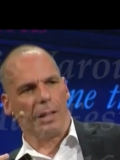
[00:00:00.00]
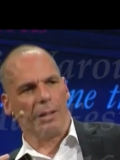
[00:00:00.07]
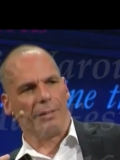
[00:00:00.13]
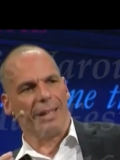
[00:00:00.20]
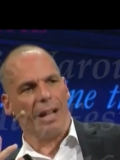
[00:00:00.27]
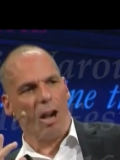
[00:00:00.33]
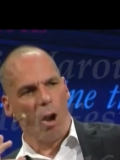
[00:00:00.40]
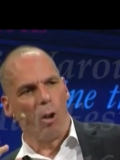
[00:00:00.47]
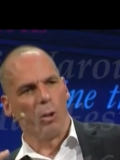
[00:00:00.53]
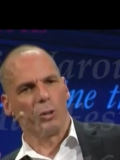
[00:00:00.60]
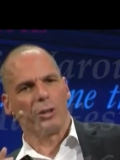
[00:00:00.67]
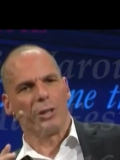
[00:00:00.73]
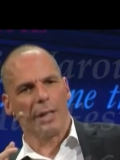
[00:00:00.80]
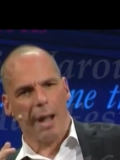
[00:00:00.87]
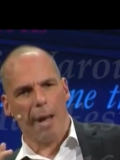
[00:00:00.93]
their
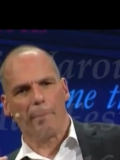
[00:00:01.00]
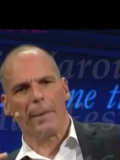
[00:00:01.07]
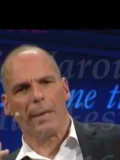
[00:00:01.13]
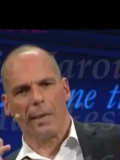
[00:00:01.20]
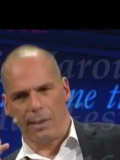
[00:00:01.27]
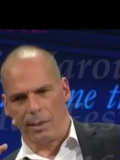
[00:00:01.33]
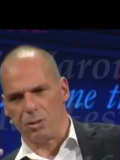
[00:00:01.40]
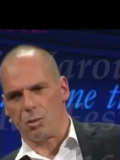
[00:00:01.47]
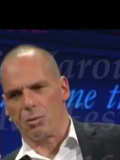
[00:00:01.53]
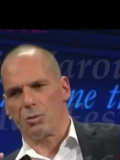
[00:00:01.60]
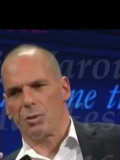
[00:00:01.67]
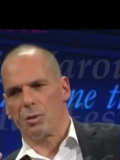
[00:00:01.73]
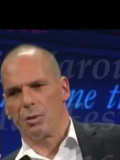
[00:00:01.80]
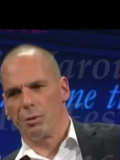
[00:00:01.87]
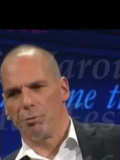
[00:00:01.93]
own grubby
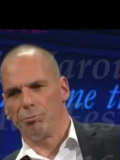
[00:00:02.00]
reasons